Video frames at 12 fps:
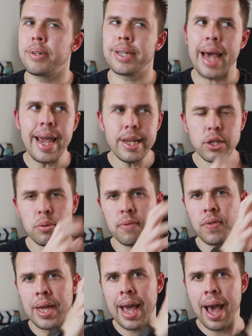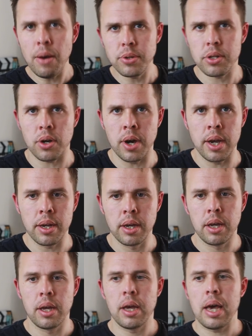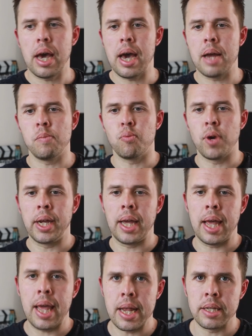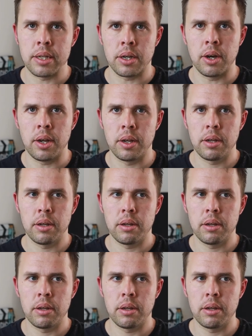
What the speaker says: take some of the outside and bring it inside?